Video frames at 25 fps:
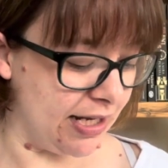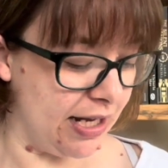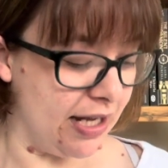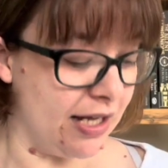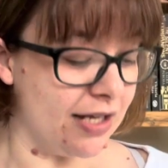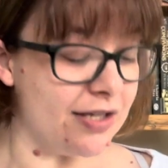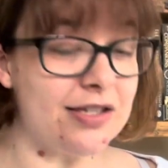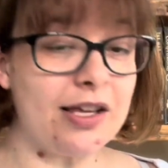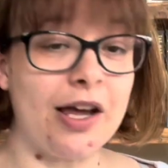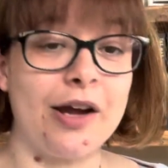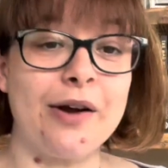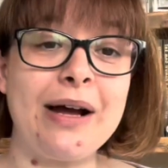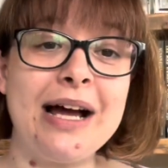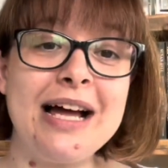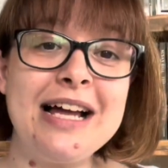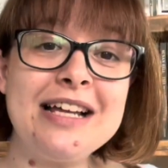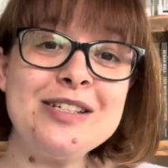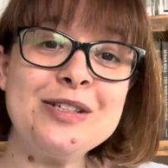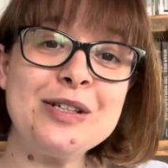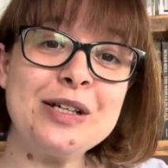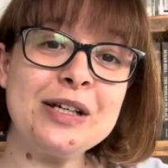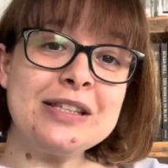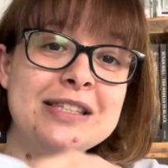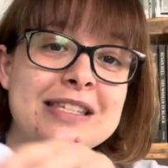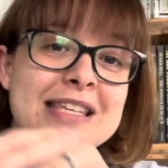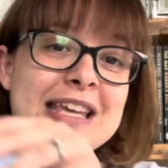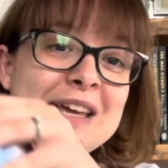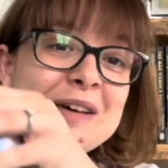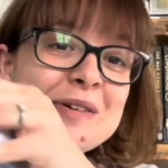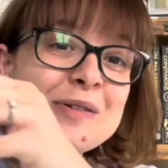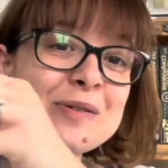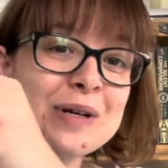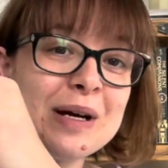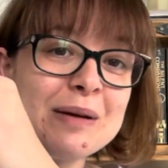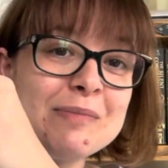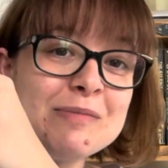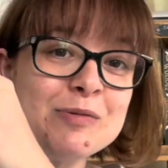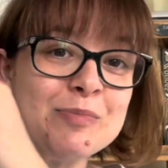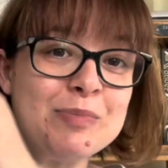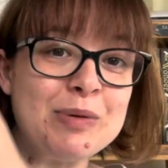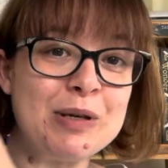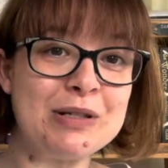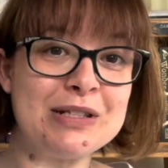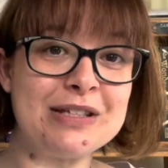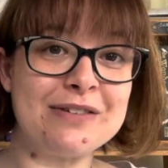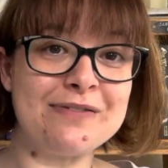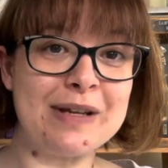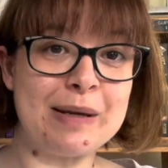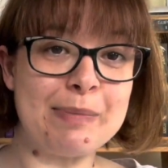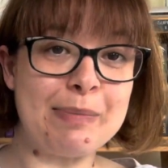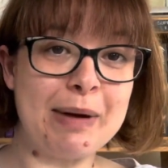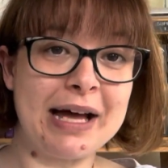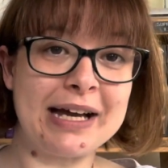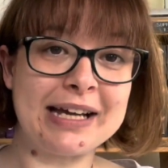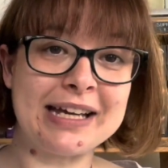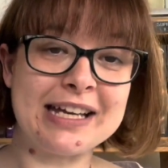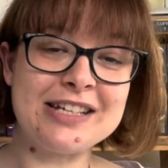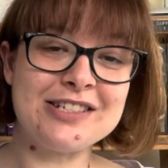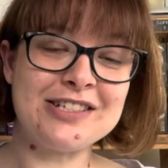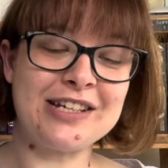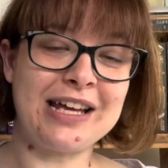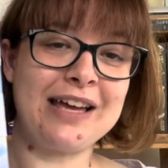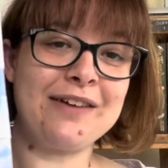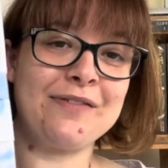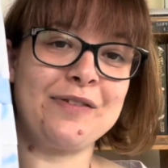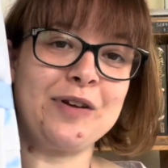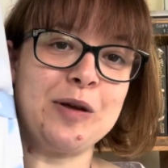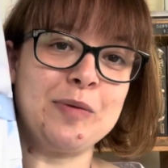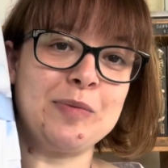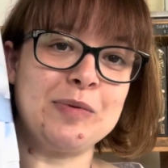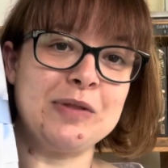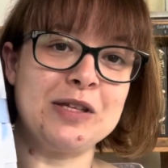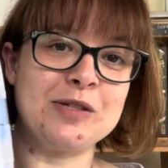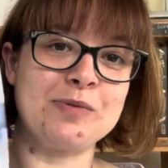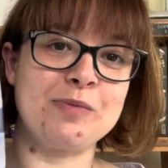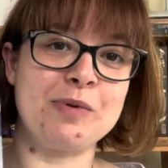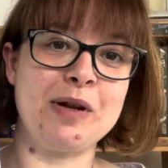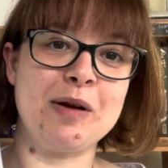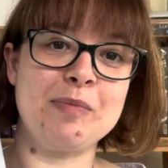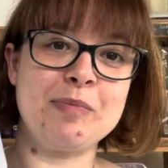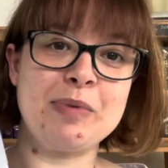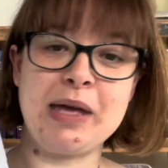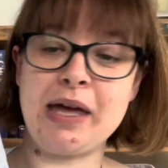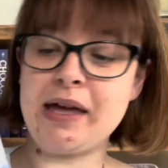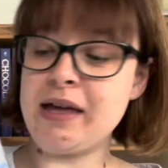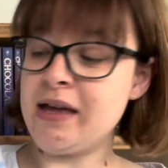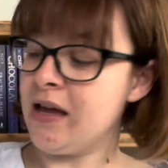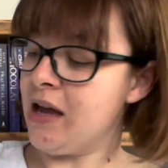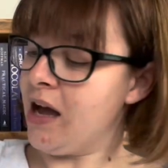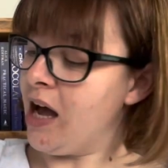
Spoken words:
So as you can see, it all comes beautifully packaged. I haven't opened this one up yet.